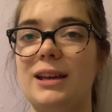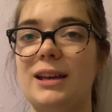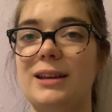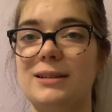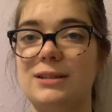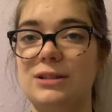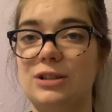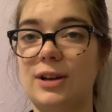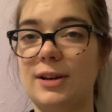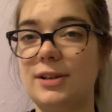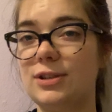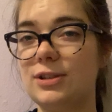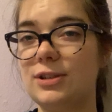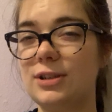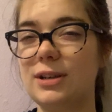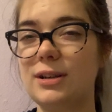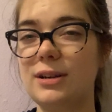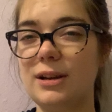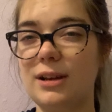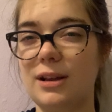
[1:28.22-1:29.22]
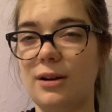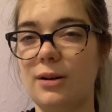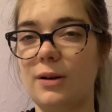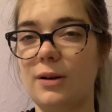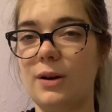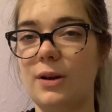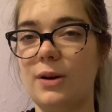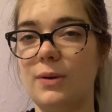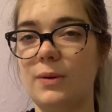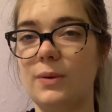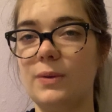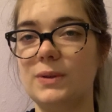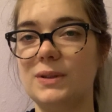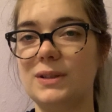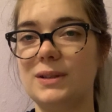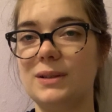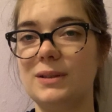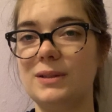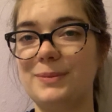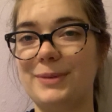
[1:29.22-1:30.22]
congestion in our
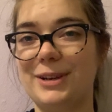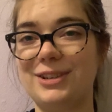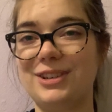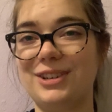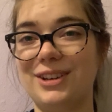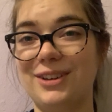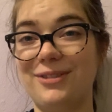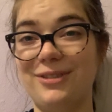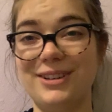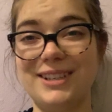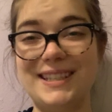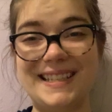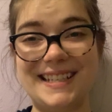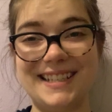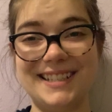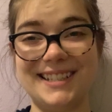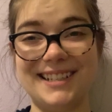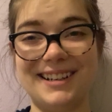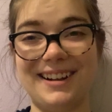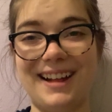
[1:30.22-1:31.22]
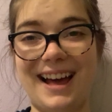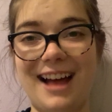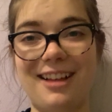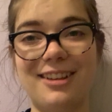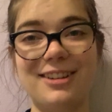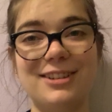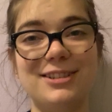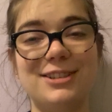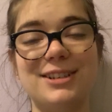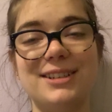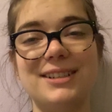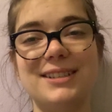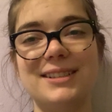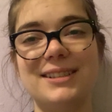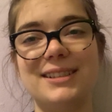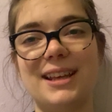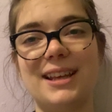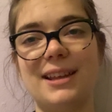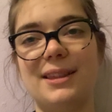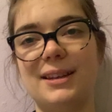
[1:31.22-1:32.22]
nose, especially for seasonal allergies,
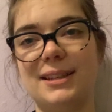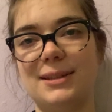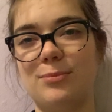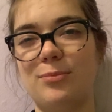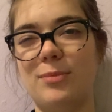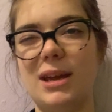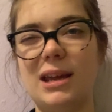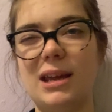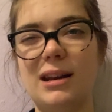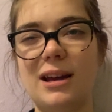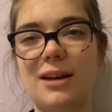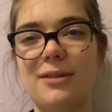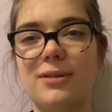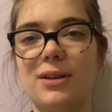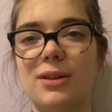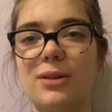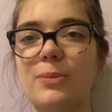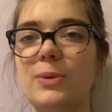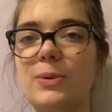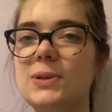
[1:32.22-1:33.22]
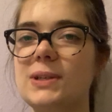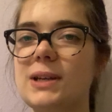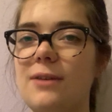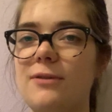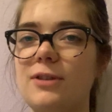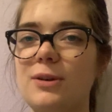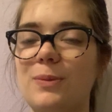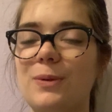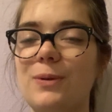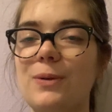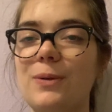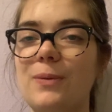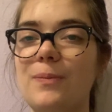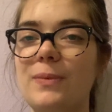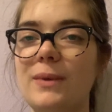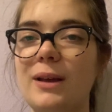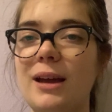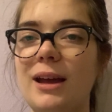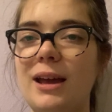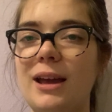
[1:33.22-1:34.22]
then this may not feel the most comfortable,
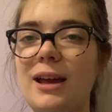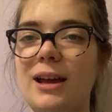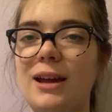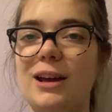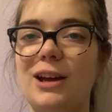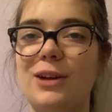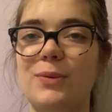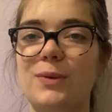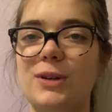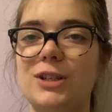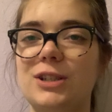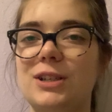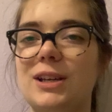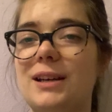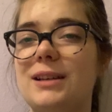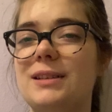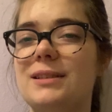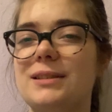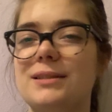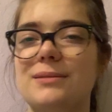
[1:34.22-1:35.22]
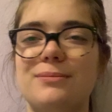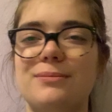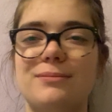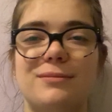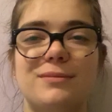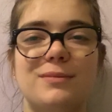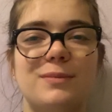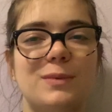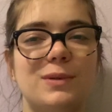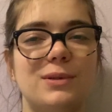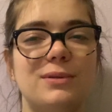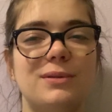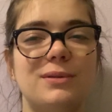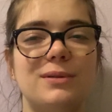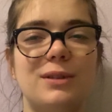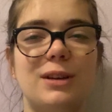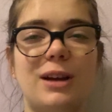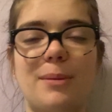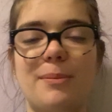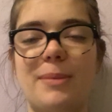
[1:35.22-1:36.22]
in which case
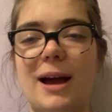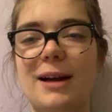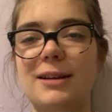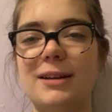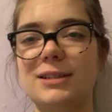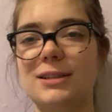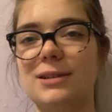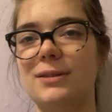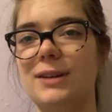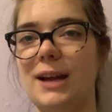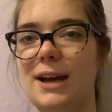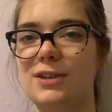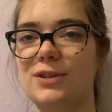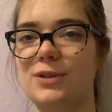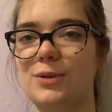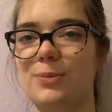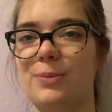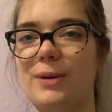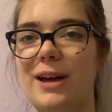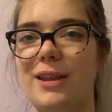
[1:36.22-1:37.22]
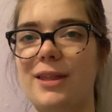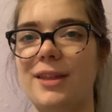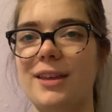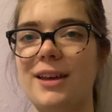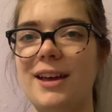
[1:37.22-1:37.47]
come back to your natural breath,